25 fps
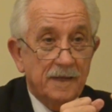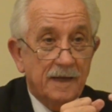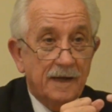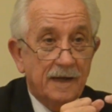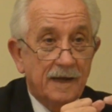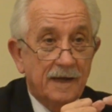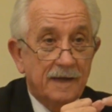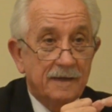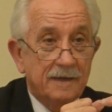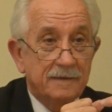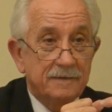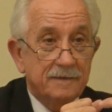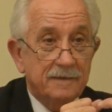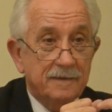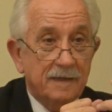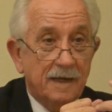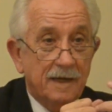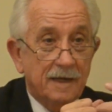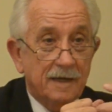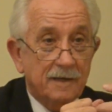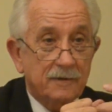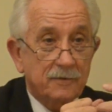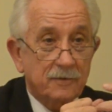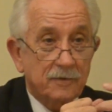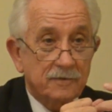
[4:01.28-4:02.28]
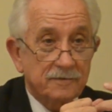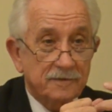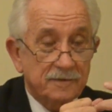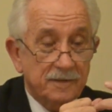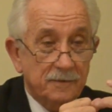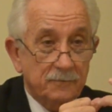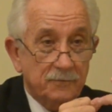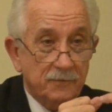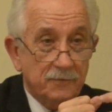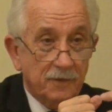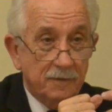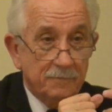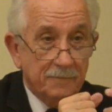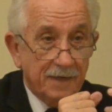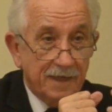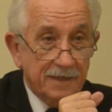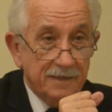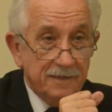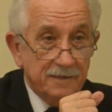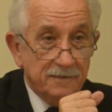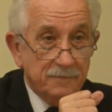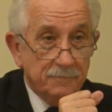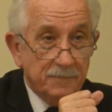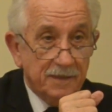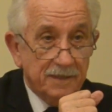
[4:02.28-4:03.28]
and a conceptual
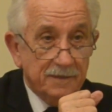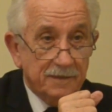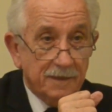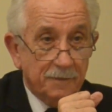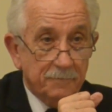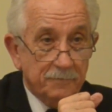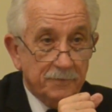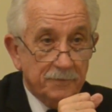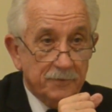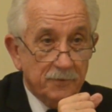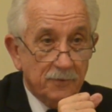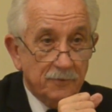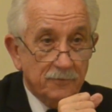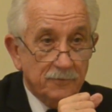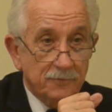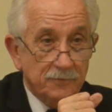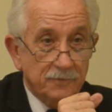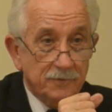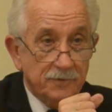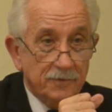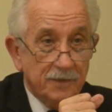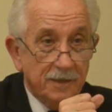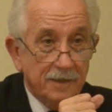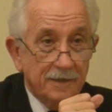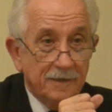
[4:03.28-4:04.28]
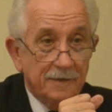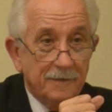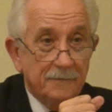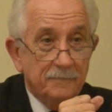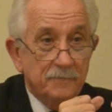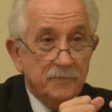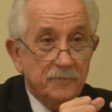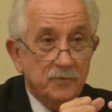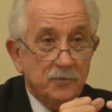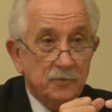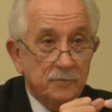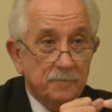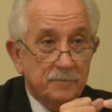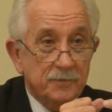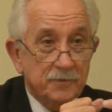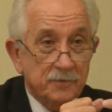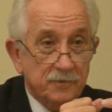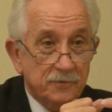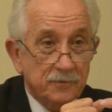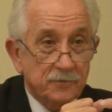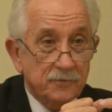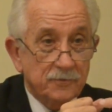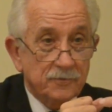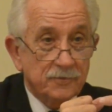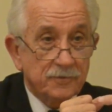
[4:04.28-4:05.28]
management approach to
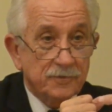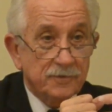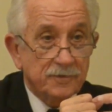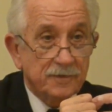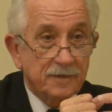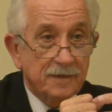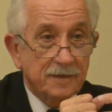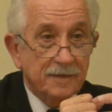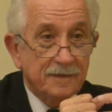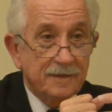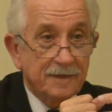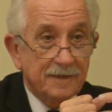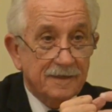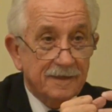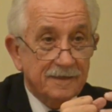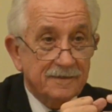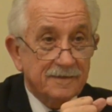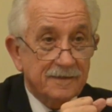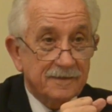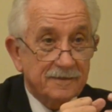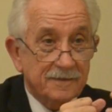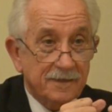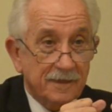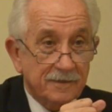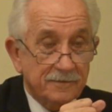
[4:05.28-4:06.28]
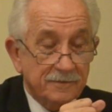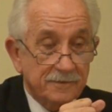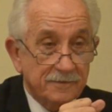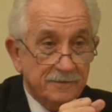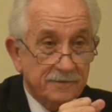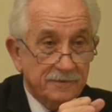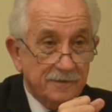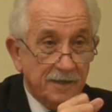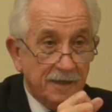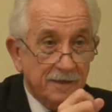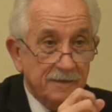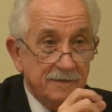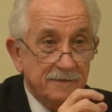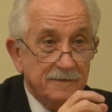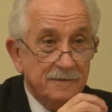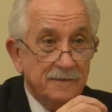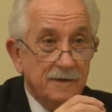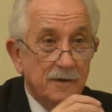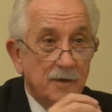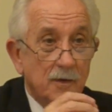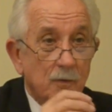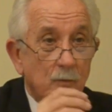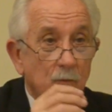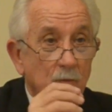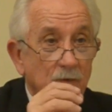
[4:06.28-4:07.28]
produce the necessary results
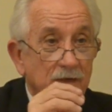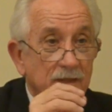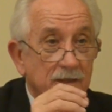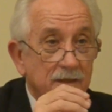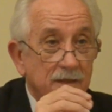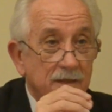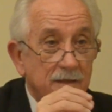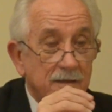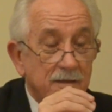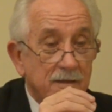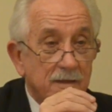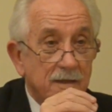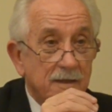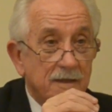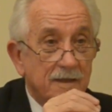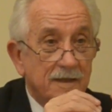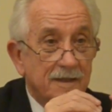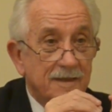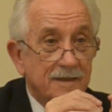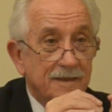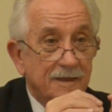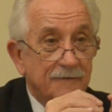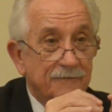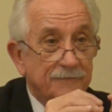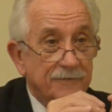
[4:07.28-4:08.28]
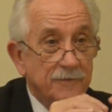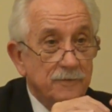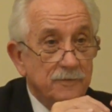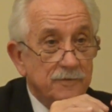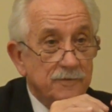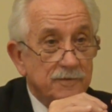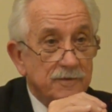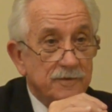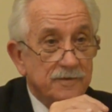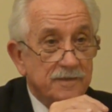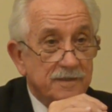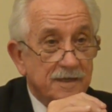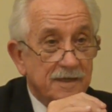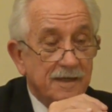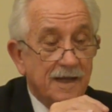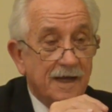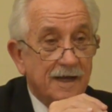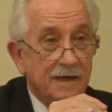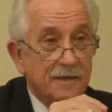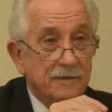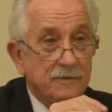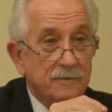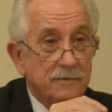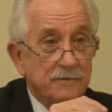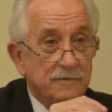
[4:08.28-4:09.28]
within the future
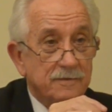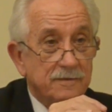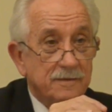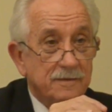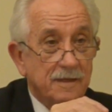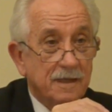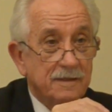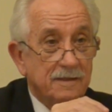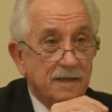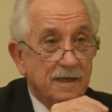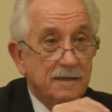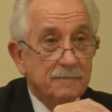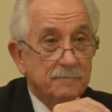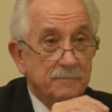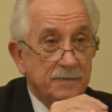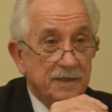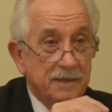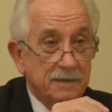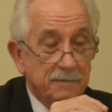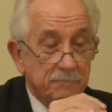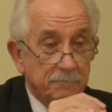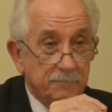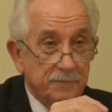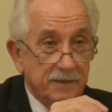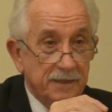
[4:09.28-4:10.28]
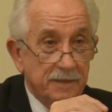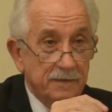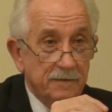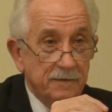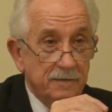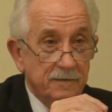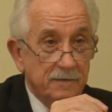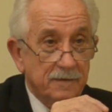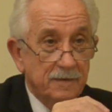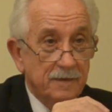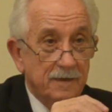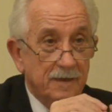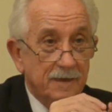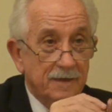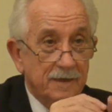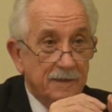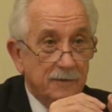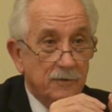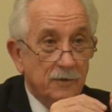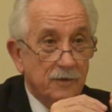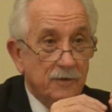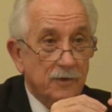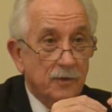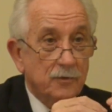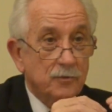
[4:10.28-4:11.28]
scenarios that are being built in
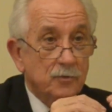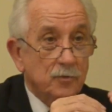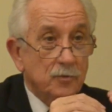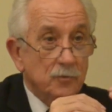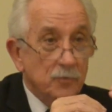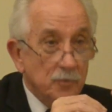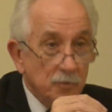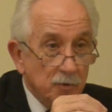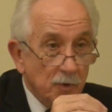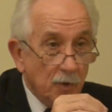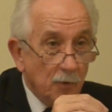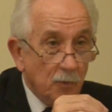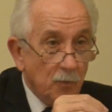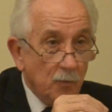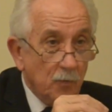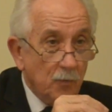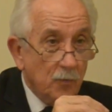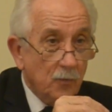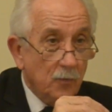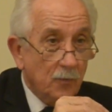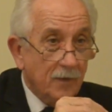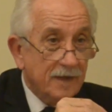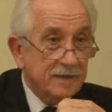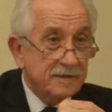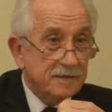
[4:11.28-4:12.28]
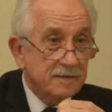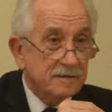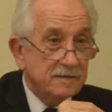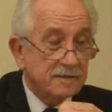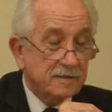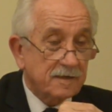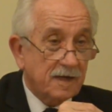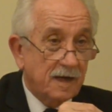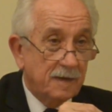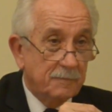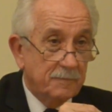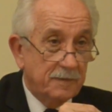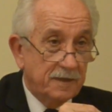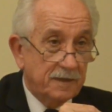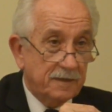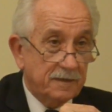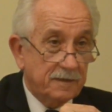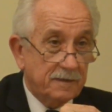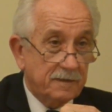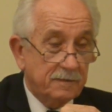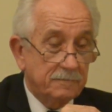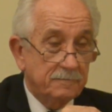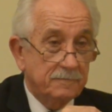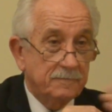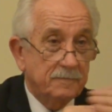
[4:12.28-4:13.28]
order to know what is coming.
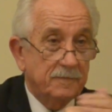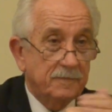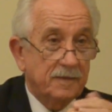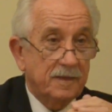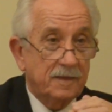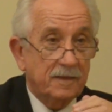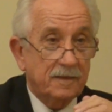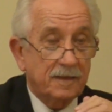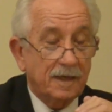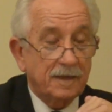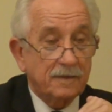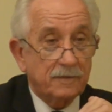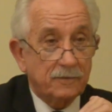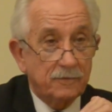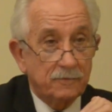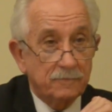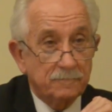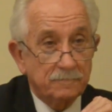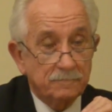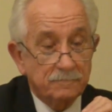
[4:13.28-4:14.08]
Thank you.